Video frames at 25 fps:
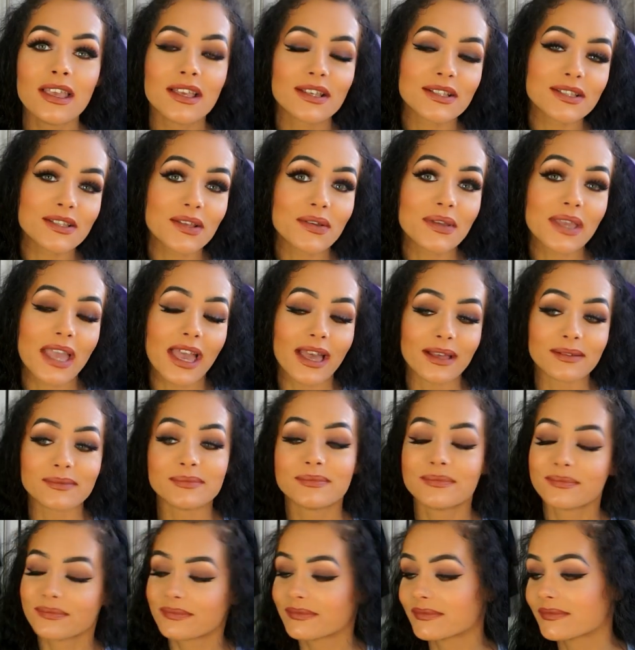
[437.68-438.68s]
So, yeah,
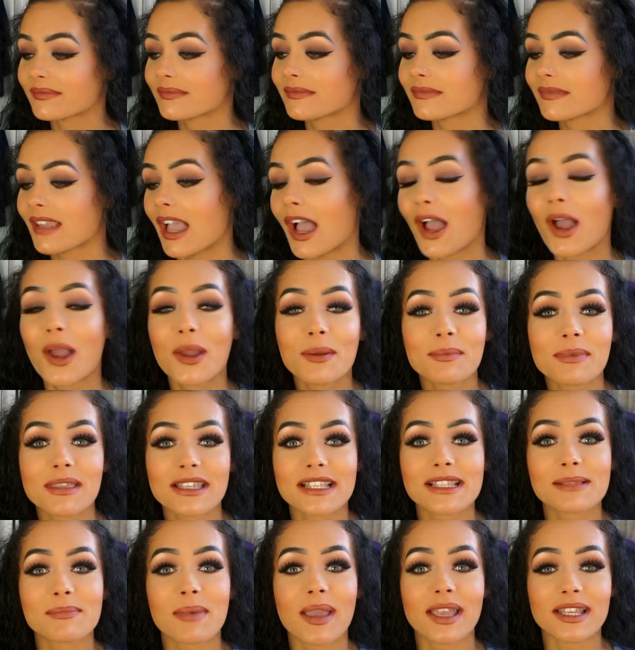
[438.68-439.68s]
I hope
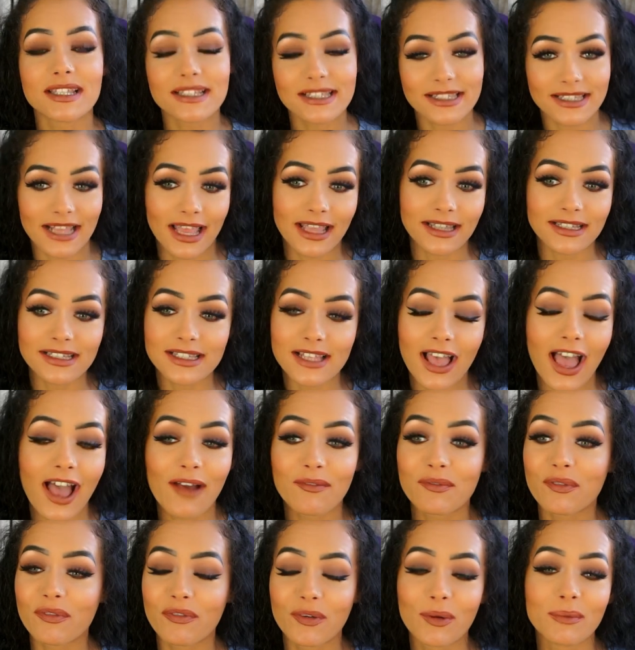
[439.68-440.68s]
this made sense. I
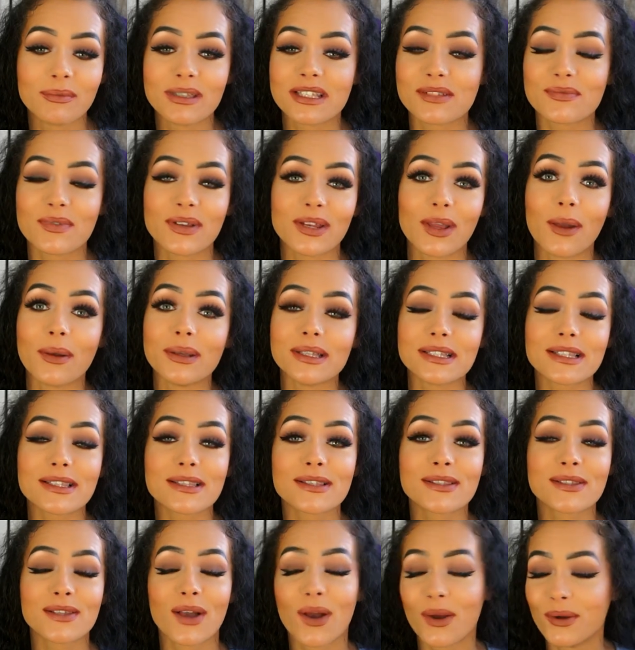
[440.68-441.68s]
haven't filmed this video in
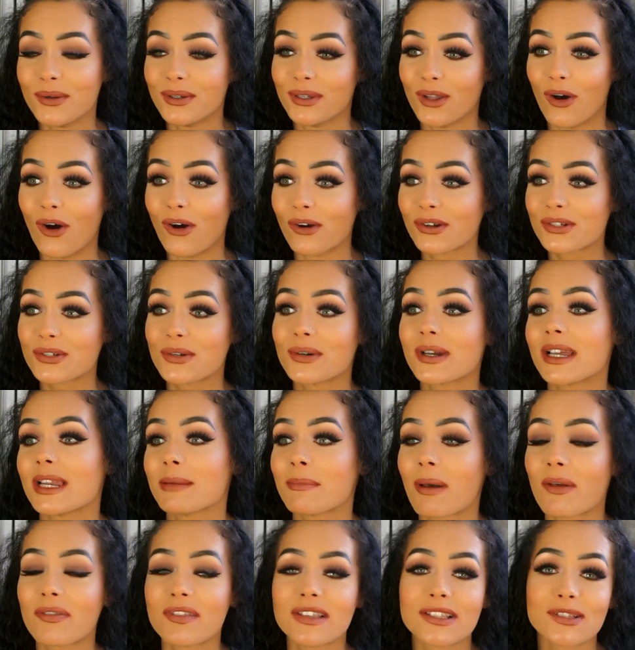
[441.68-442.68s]
so long talking
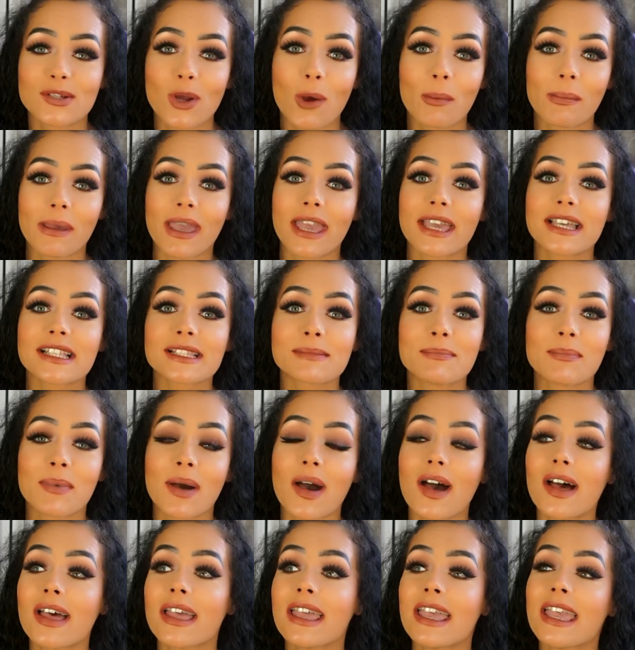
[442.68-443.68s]
about these topics,
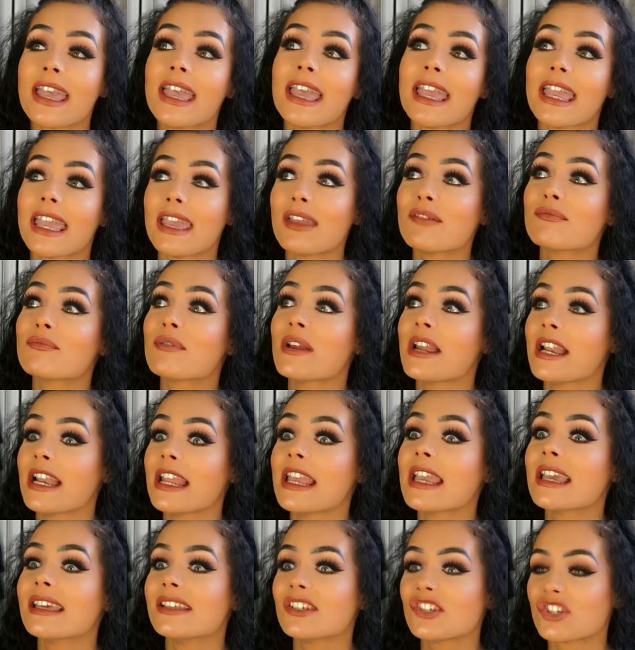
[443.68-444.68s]
but it
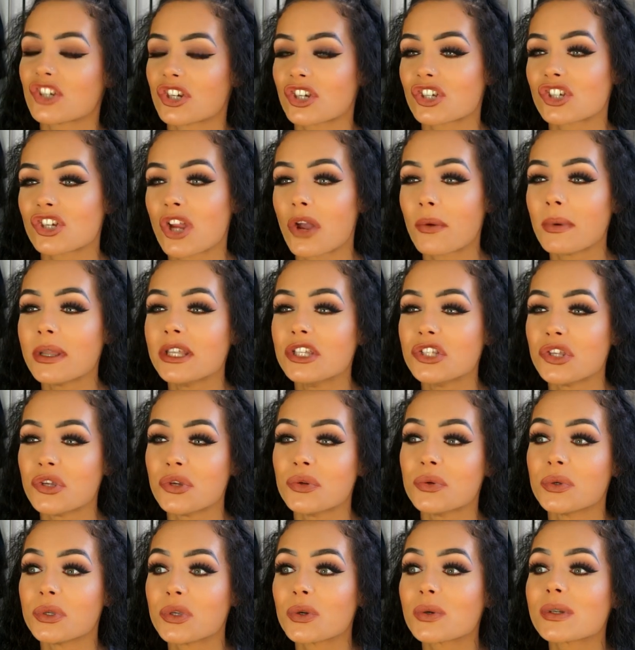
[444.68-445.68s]
really is just showing
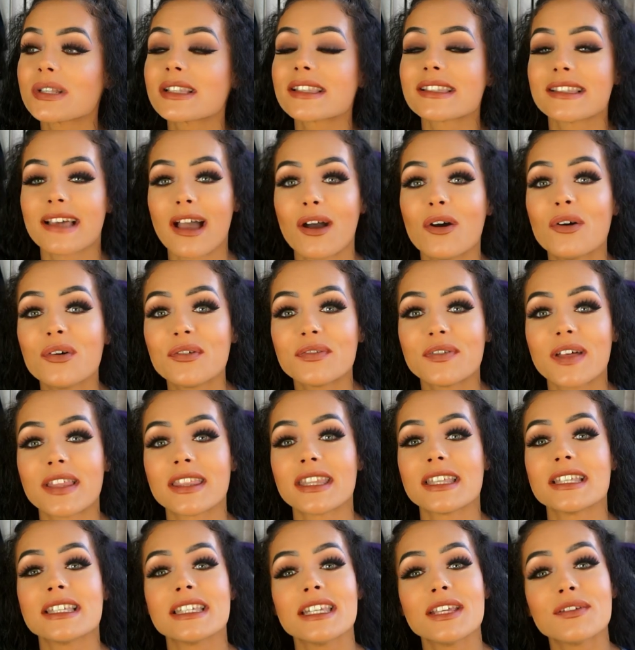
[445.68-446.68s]
you yourself and
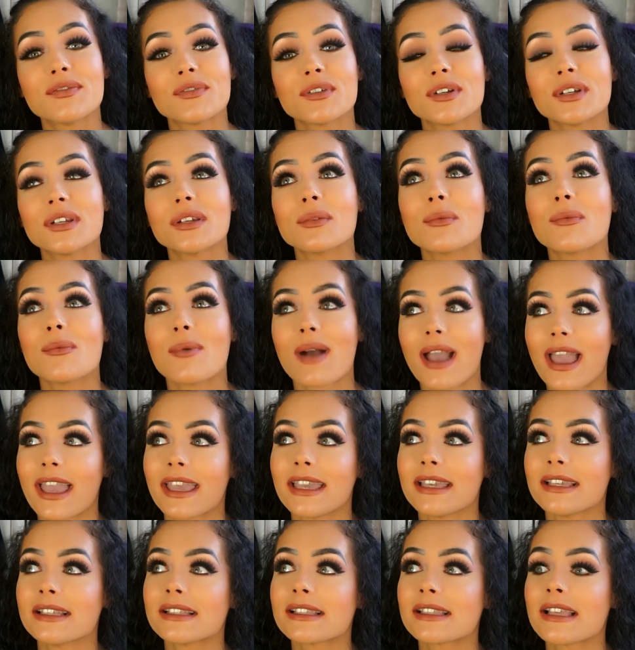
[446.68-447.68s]
the different
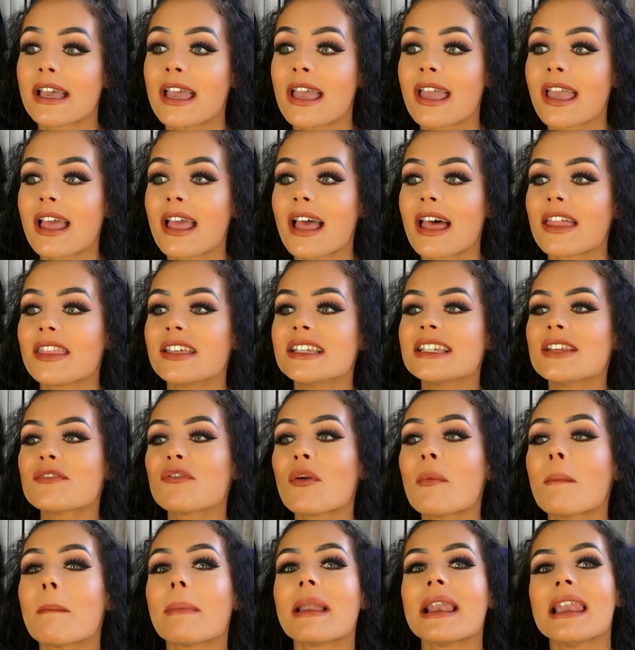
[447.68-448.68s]
ways, the
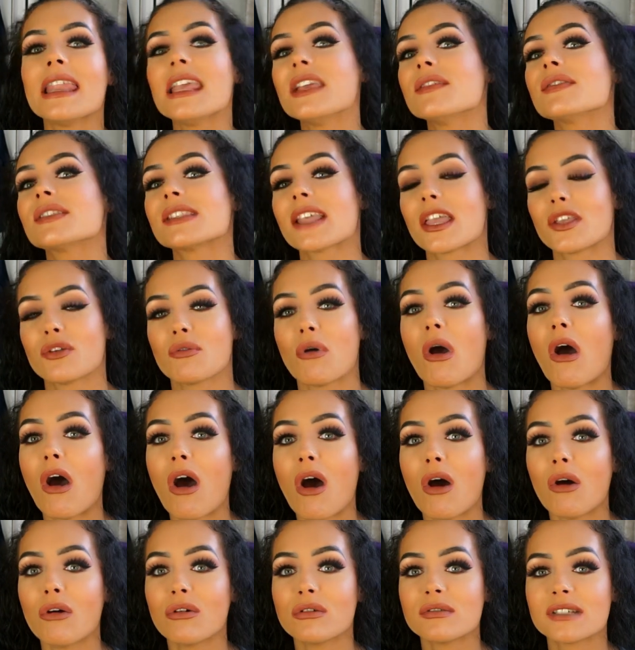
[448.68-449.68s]
different beliefs that you
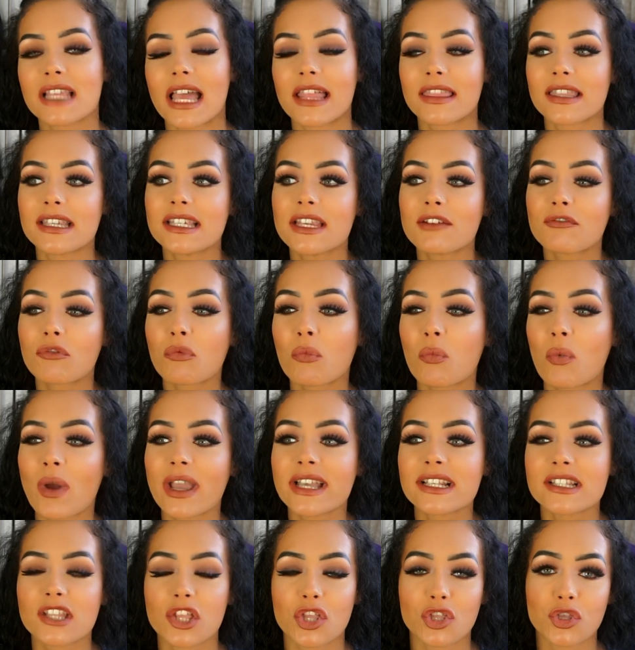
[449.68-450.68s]
hold and the different
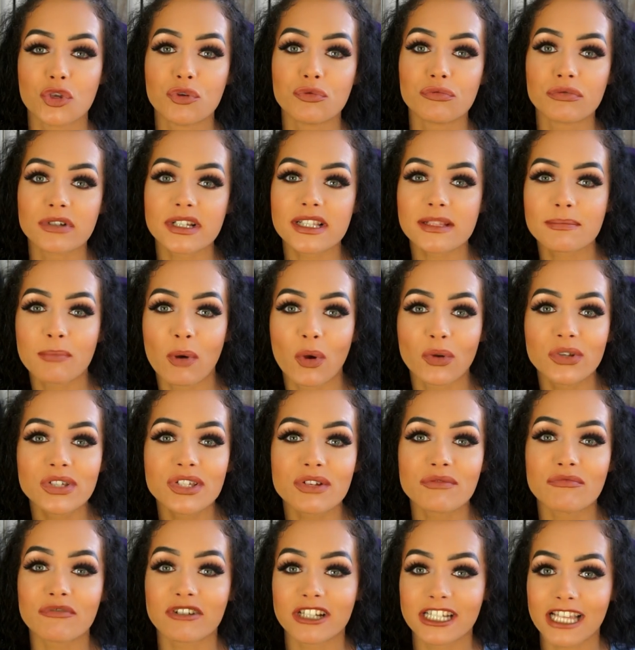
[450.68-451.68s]
ways that you respond
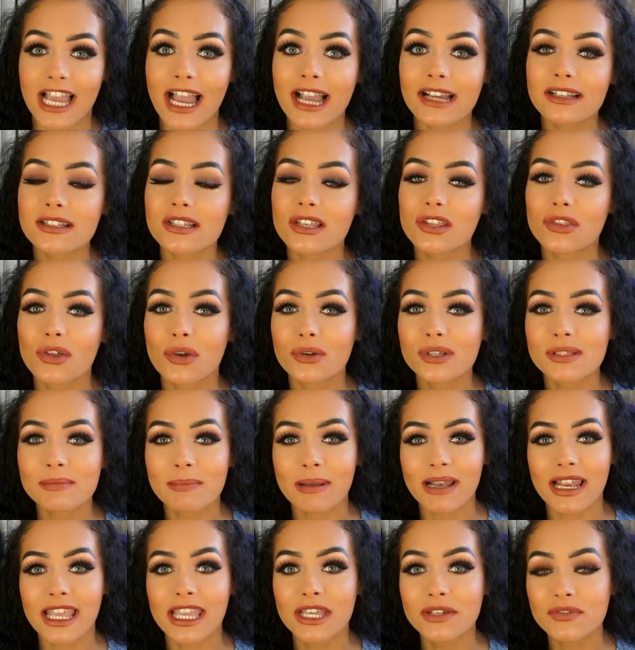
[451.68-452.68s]
and react to those
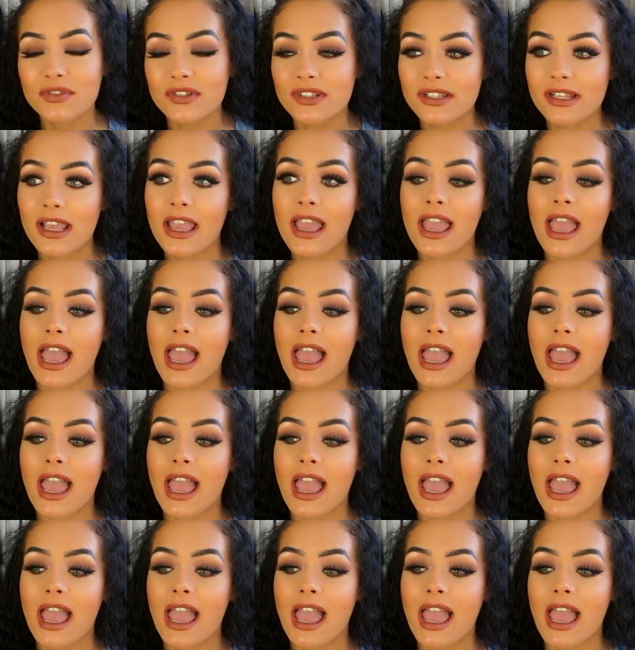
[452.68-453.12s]
beliefs.